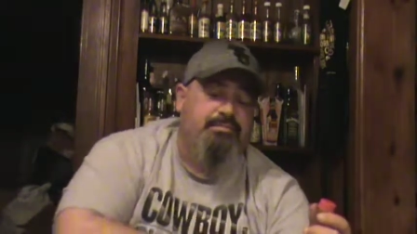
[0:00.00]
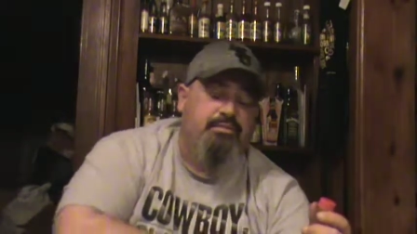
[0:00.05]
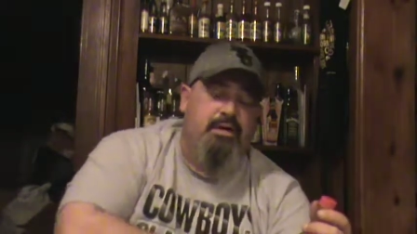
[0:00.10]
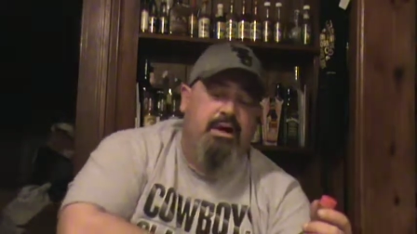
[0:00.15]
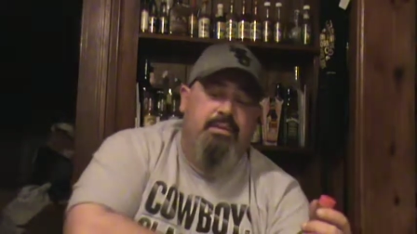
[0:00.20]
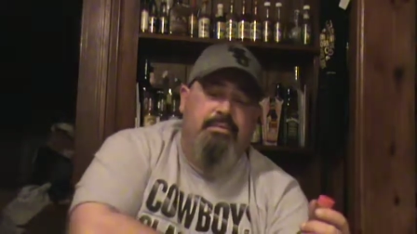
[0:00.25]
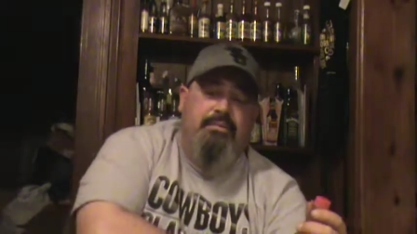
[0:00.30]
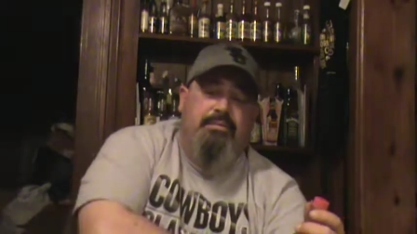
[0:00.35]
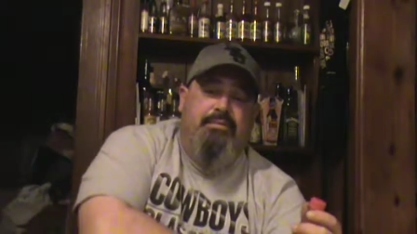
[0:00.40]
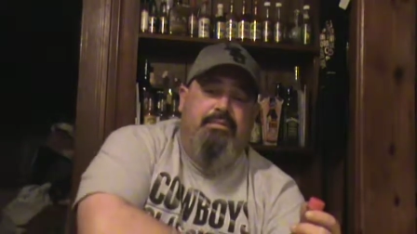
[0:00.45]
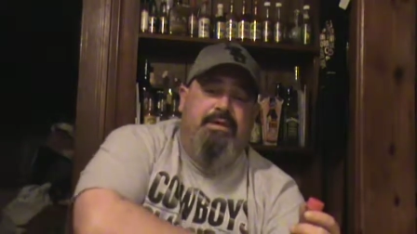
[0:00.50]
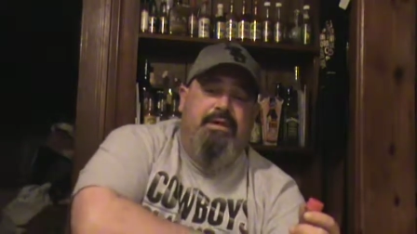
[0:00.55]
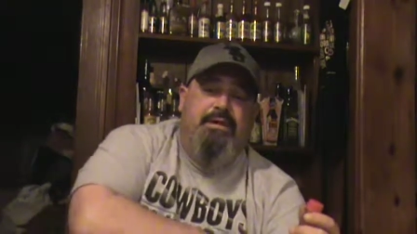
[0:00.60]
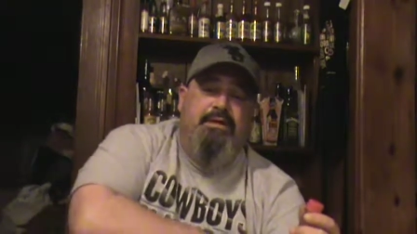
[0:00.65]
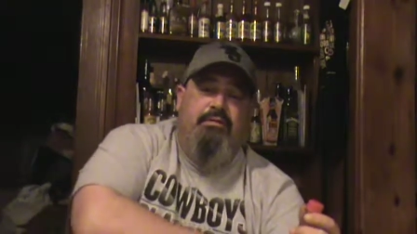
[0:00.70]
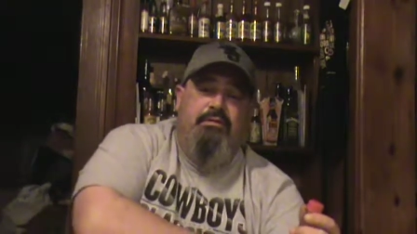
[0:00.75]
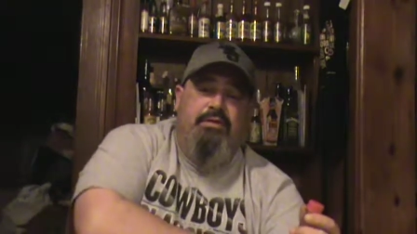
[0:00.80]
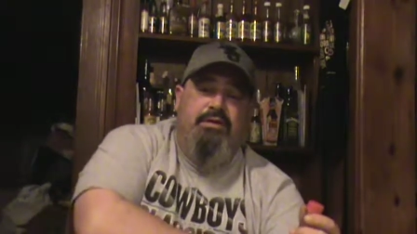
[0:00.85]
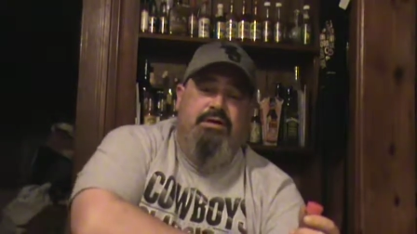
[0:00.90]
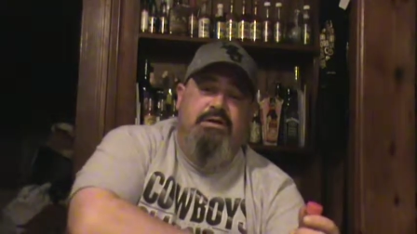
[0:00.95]
probably
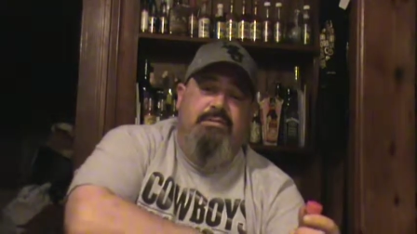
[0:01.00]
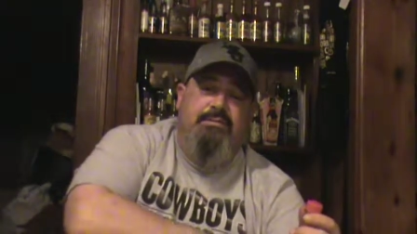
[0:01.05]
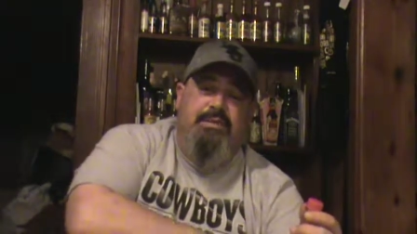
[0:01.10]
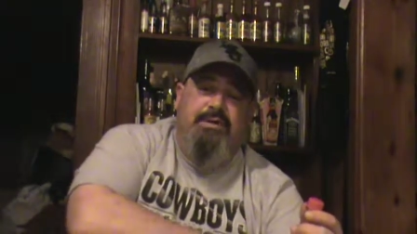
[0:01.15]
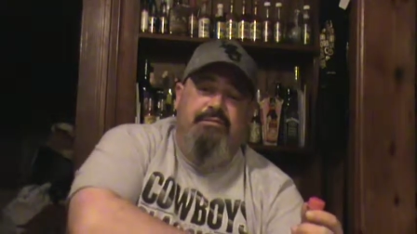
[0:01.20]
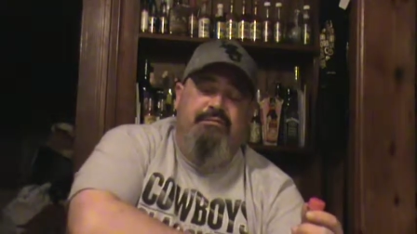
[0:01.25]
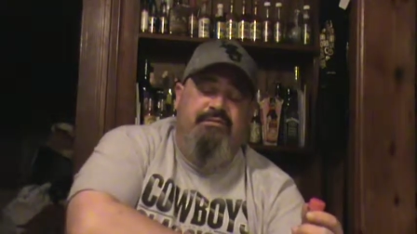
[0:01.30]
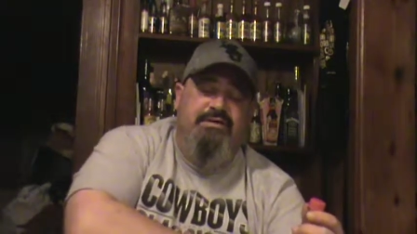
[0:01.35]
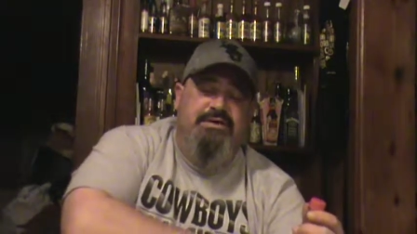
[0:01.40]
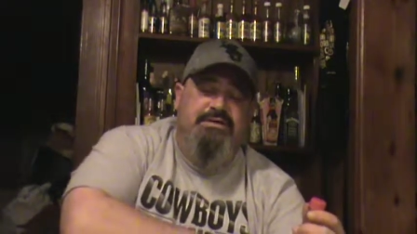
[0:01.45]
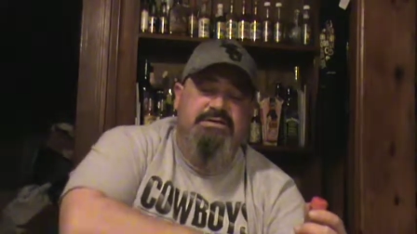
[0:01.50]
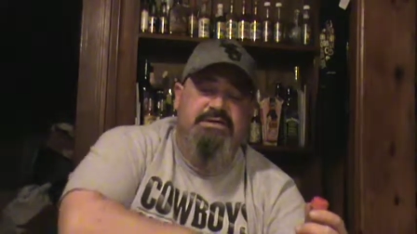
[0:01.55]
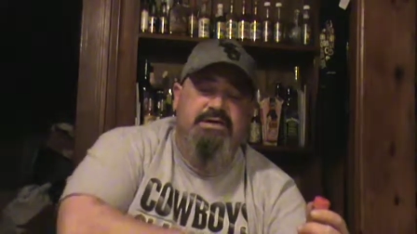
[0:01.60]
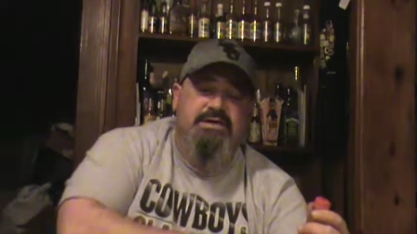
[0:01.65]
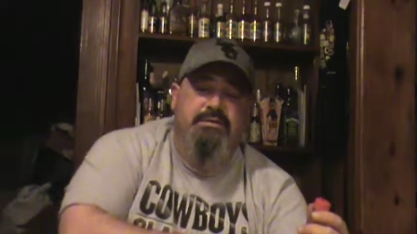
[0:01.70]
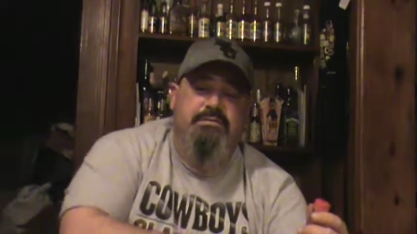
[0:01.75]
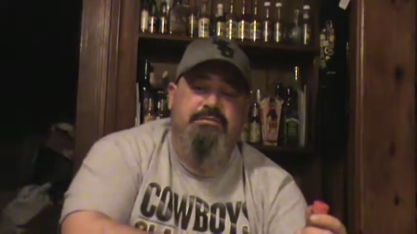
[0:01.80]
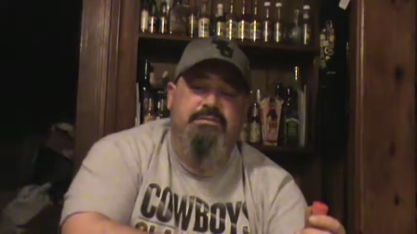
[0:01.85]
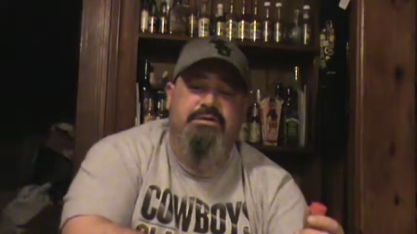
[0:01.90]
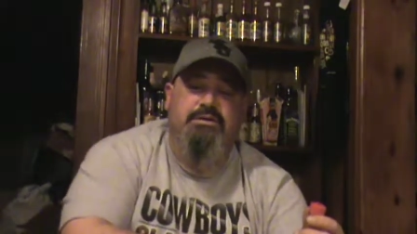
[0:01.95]
going to be fixing
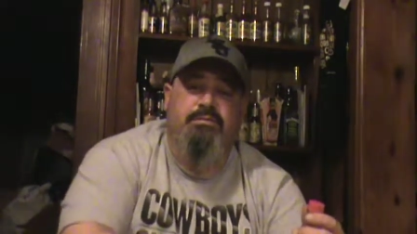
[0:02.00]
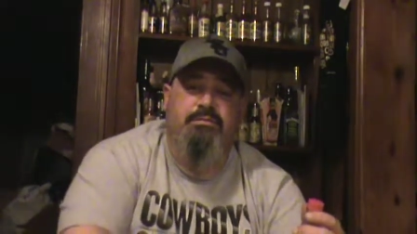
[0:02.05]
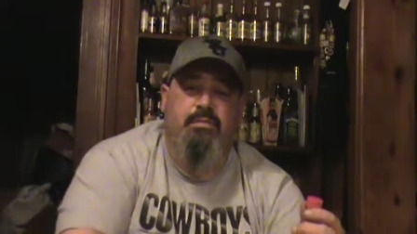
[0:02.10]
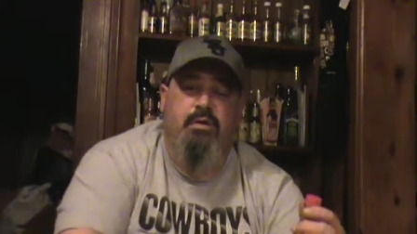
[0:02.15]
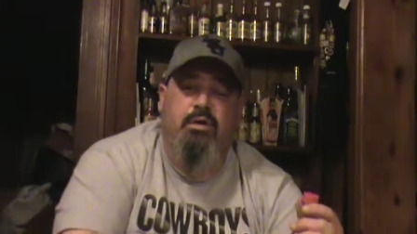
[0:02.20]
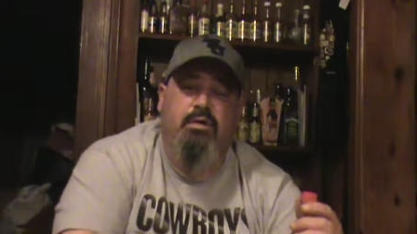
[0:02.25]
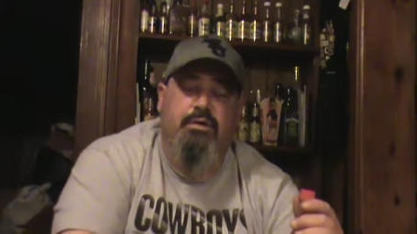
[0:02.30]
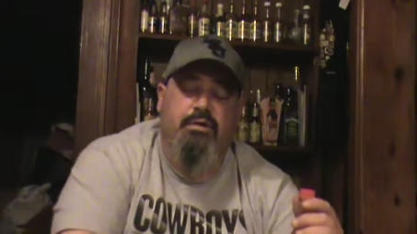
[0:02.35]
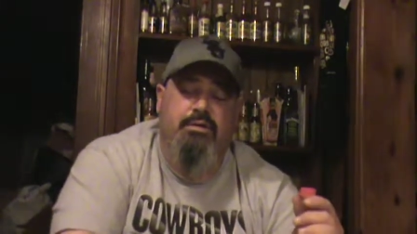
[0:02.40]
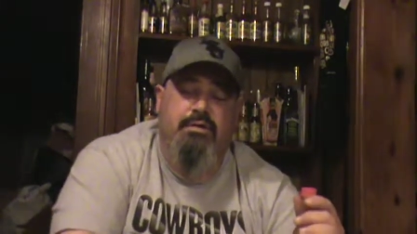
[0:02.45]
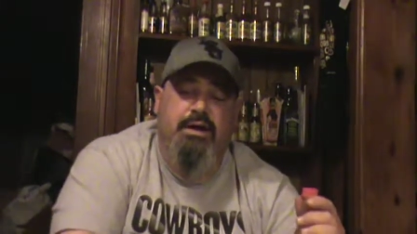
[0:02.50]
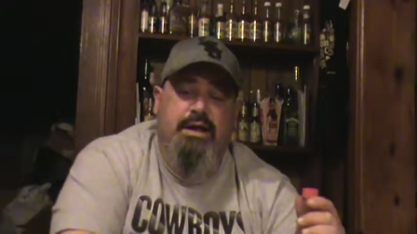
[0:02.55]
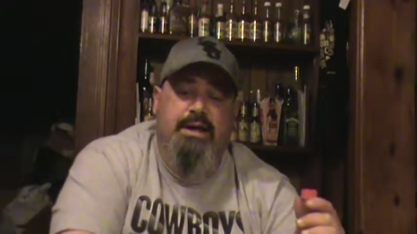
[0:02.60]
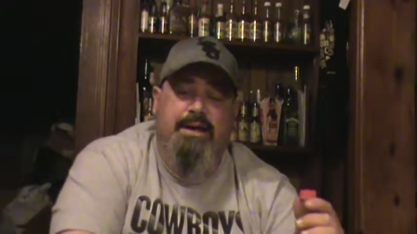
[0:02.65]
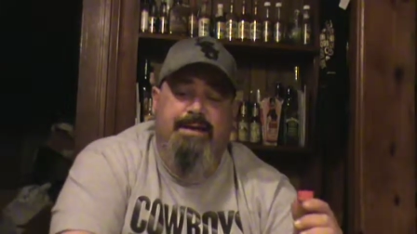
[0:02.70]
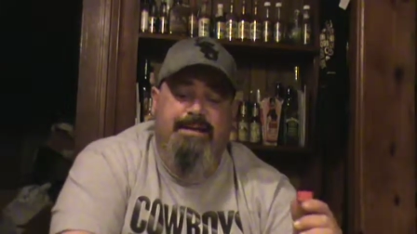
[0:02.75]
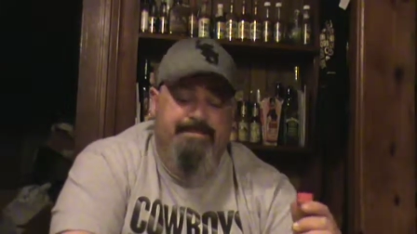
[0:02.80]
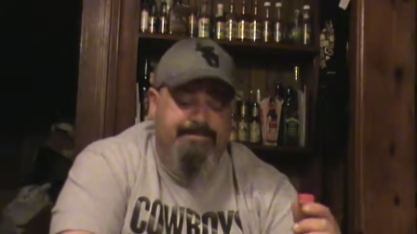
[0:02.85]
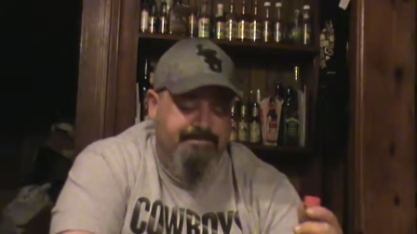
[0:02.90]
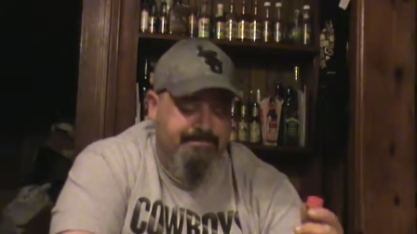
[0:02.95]
them tomorrow
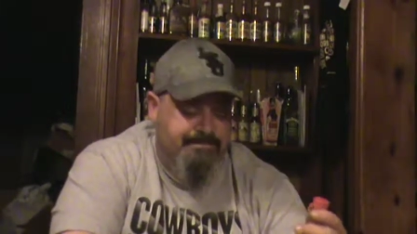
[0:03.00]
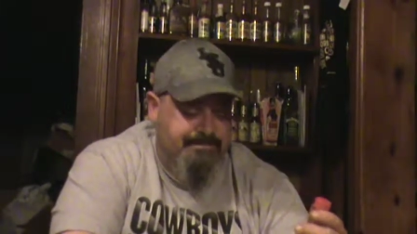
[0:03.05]
night.